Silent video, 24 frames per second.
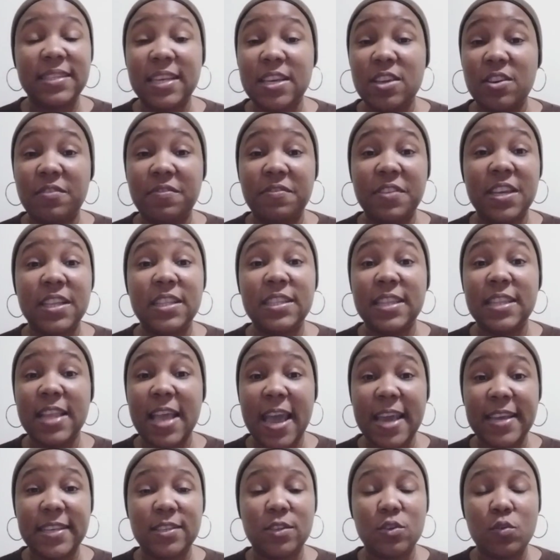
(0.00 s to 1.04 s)
and you feel
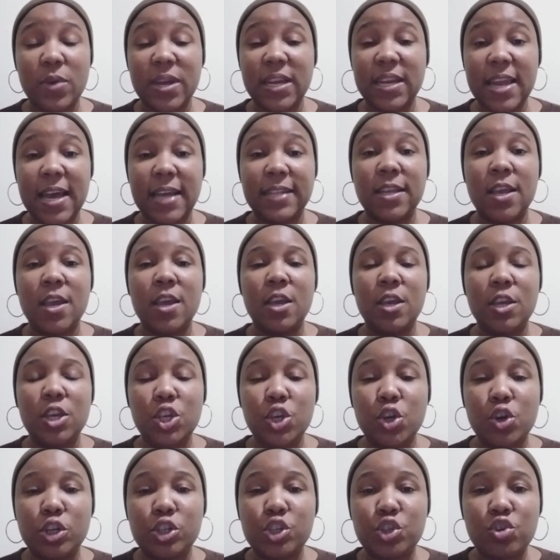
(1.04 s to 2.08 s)
nice knowing that
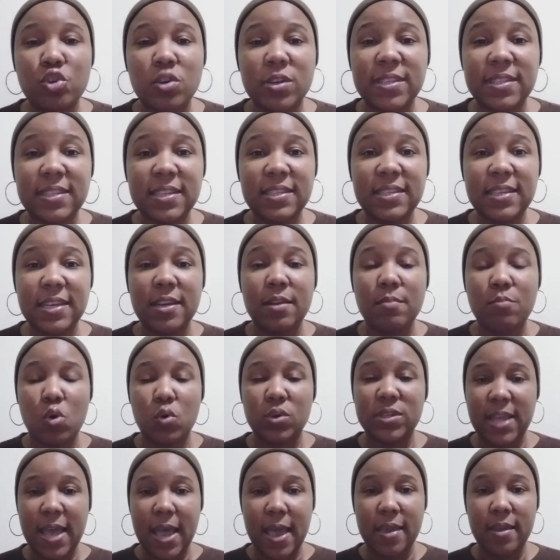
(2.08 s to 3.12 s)
your trust is in the
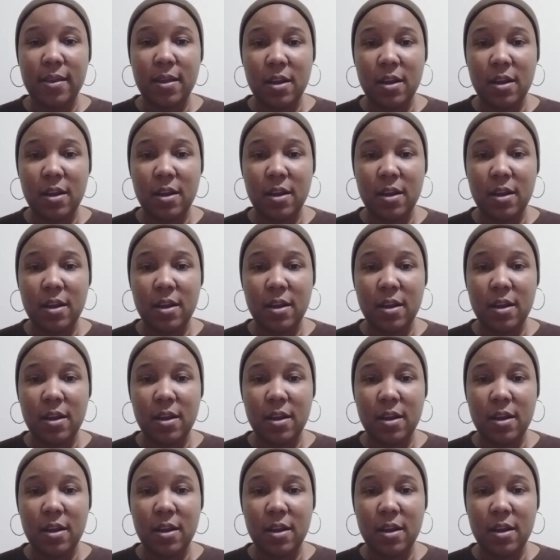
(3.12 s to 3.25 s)
Most High.